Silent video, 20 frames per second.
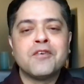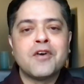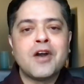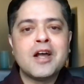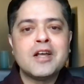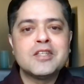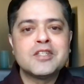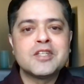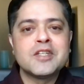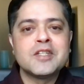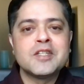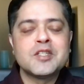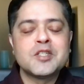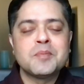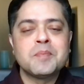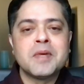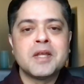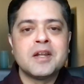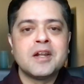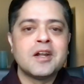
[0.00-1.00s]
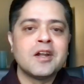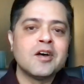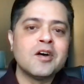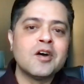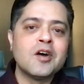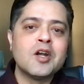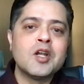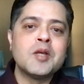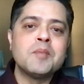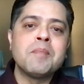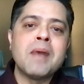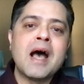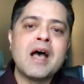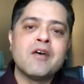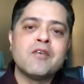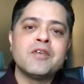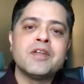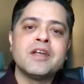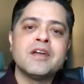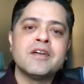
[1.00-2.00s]
Verizon's been an early
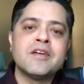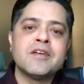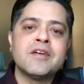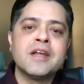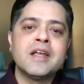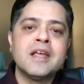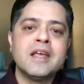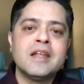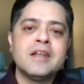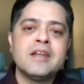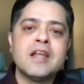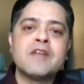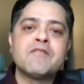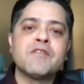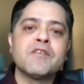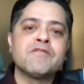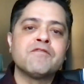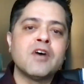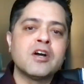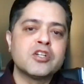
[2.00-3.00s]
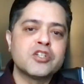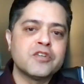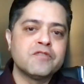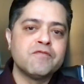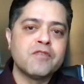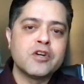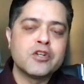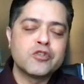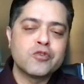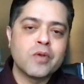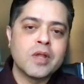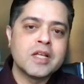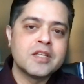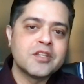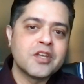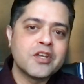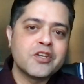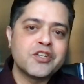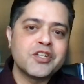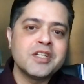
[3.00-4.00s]
pioneer in network function
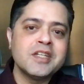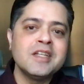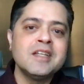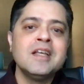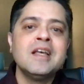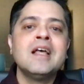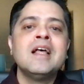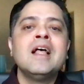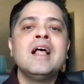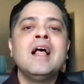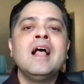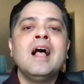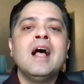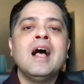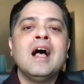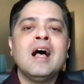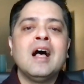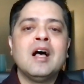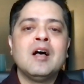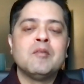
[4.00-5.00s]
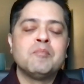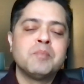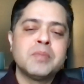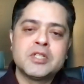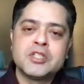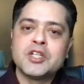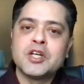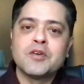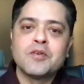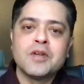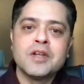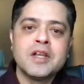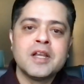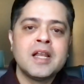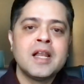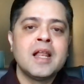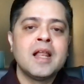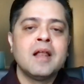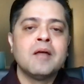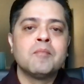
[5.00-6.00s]
virtualization, uh,
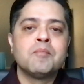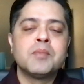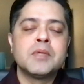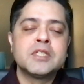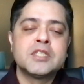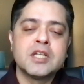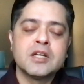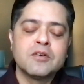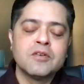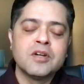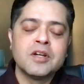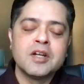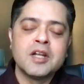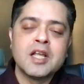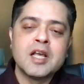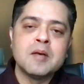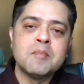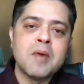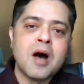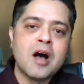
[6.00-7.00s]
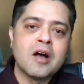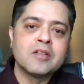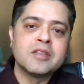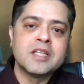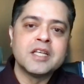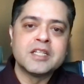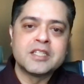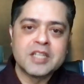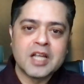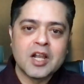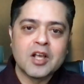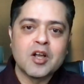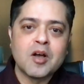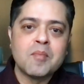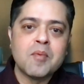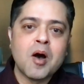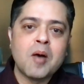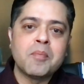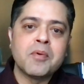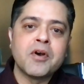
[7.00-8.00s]
particularly particularly among the
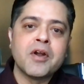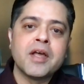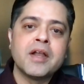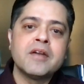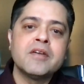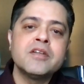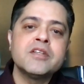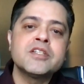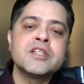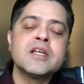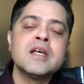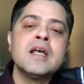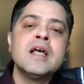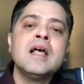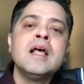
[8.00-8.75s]
telecom operators.